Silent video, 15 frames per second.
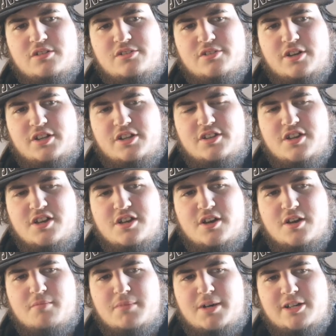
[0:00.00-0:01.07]
now that
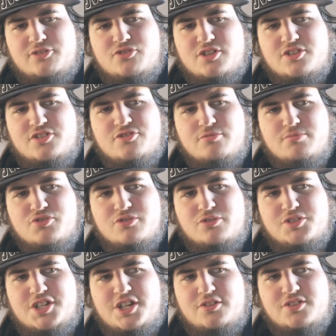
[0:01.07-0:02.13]
the match at Super
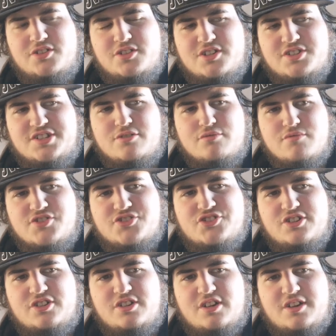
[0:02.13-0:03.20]
Showdown is at
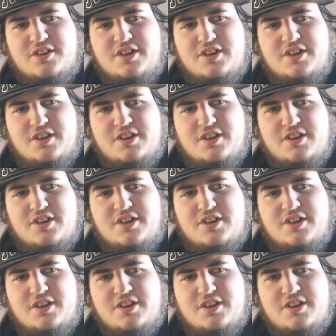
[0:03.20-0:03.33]
risk.